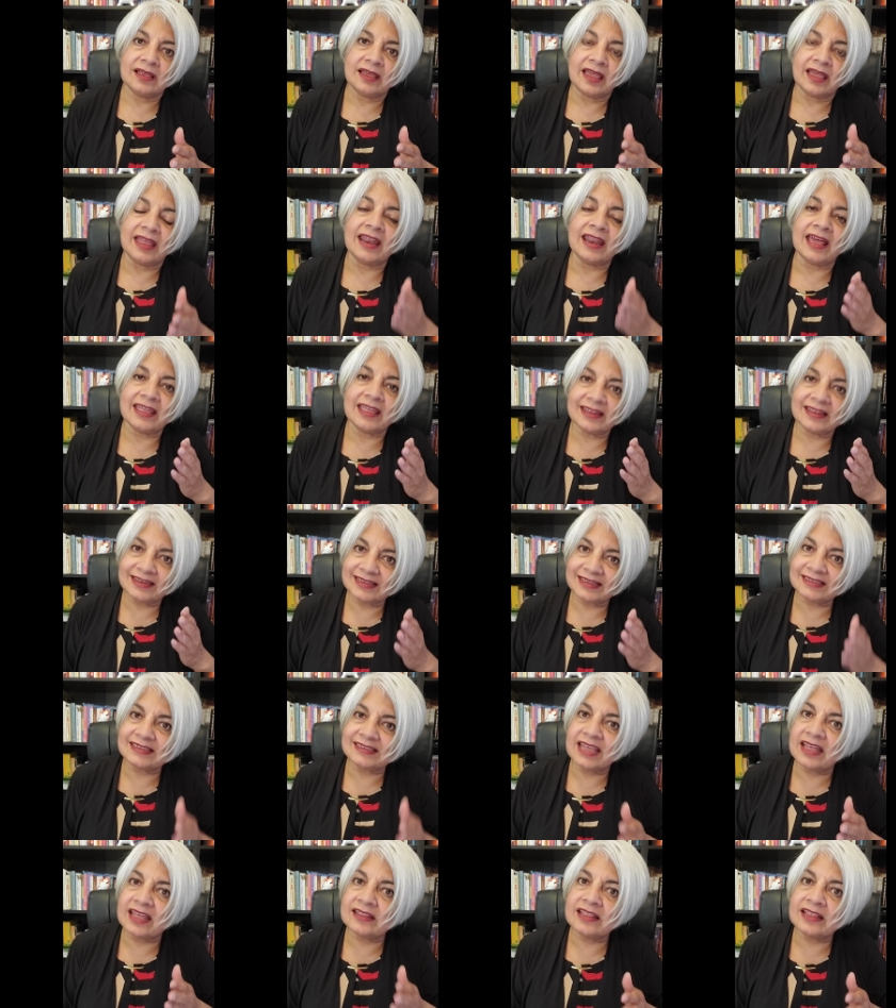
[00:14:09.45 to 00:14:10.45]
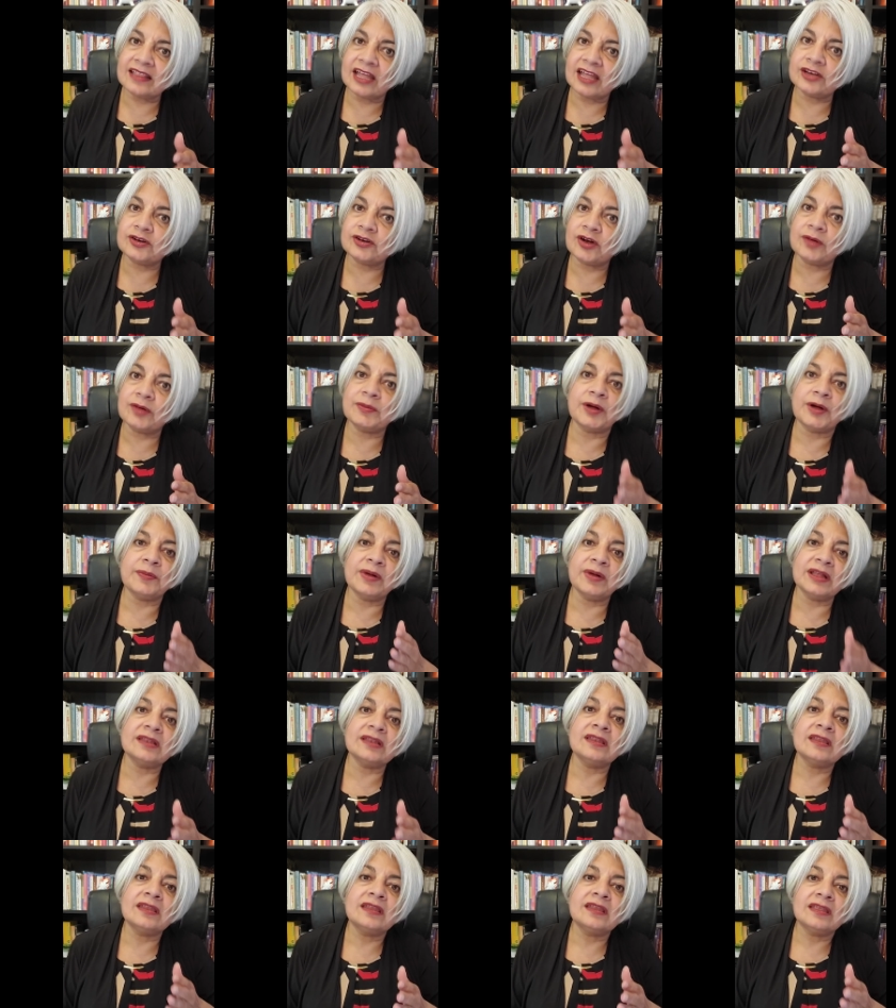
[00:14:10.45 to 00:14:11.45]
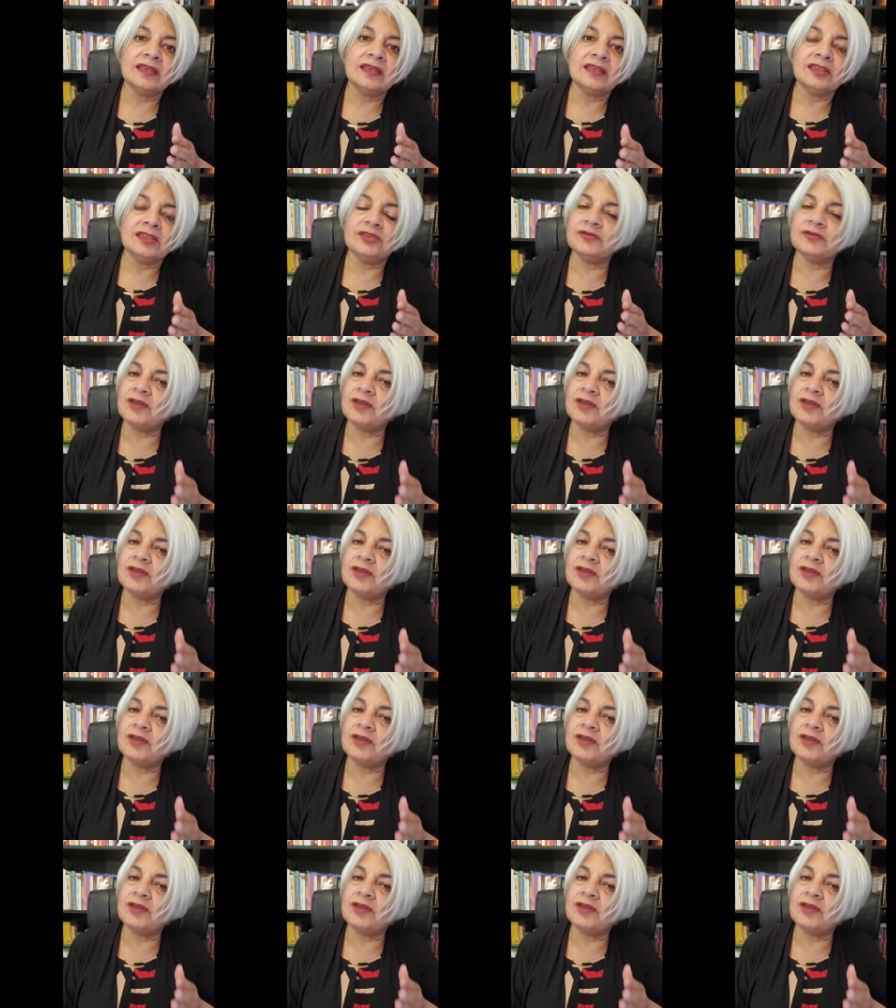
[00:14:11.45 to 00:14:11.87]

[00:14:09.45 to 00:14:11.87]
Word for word: and I understand that trauma, but you